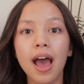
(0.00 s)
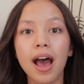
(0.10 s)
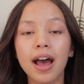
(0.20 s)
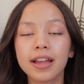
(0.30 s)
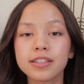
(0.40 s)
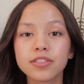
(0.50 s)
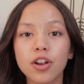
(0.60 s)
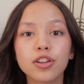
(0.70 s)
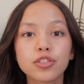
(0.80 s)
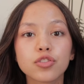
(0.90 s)
I
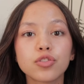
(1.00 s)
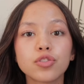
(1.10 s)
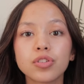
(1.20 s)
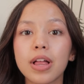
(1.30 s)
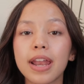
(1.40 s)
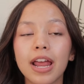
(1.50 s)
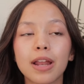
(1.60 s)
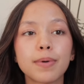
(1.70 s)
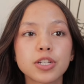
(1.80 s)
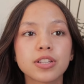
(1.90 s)
started school and I
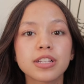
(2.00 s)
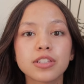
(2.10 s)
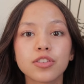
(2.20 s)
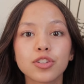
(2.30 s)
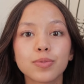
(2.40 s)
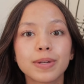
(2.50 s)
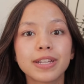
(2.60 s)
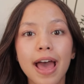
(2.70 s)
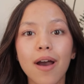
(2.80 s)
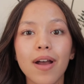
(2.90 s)
had a bunch of things to do, but
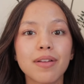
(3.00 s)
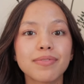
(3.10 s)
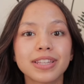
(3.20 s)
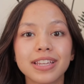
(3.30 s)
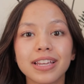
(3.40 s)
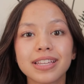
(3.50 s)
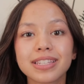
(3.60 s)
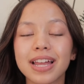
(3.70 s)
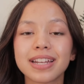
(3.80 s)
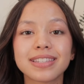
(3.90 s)
now everything
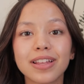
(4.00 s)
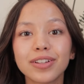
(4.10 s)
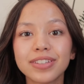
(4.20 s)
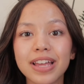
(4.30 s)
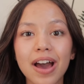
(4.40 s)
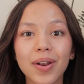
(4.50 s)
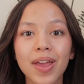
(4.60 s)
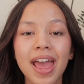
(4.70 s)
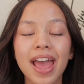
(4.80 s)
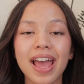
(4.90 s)
is kind of settled down
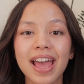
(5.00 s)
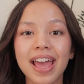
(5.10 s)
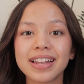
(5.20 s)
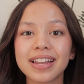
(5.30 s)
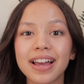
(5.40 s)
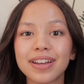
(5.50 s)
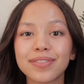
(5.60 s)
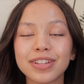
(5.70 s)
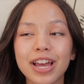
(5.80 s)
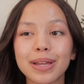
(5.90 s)
and I
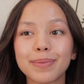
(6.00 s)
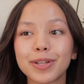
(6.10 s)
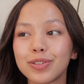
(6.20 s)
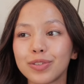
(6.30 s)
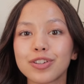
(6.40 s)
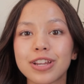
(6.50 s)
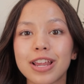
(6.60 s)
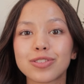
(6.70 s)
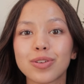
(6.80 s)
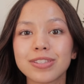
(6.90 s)
have time to
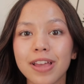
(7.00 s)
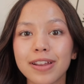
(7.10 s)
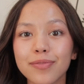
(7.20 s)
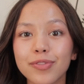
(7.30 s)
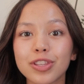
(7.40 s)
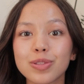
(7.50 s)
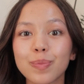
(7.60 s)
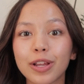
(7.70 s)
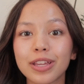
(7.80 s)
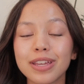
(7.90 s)
crochet. So I signed up for this
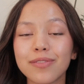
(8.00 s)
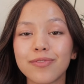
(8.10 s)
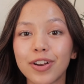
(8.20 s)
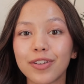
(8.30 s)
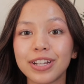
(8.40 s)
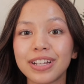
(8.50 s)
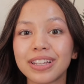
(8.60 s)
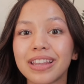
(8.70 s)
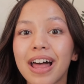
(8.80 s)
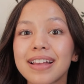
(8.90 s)
market very
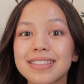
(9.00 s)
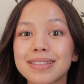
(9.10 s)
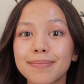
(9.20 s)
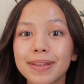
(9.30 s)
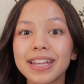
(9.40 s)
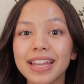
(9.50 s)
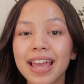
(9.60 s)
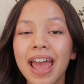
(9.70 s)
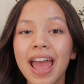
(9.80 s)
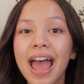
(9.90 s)
last
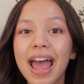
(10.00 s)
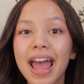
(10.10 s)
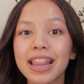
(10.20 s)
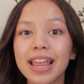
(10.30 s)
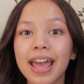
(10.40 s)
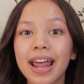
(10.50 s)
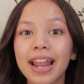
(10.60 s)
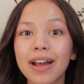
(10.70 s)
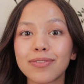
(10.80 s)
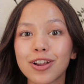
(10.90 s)
minute, and
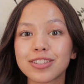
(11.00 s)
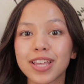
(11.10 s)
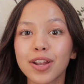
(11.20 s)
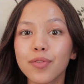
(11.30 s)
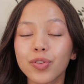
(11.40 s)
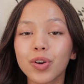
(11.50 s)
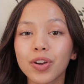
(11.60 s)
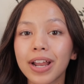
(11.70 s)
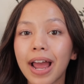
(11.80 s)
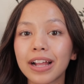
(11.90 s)
then after I signed up
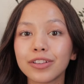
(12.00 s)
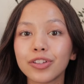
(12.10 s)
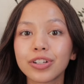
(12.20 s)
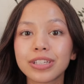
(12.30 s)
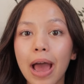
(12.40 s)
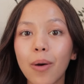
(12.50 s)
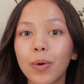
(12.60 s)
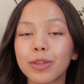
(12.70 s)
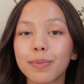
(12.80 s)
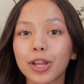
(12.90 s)
for it, I looked at
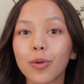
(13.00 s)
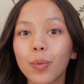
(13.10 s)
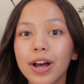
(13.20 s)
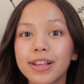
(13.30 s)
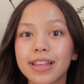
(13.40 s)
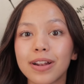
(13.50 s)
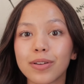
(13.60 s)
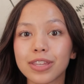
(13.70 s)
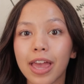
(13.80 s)
when the market was and I was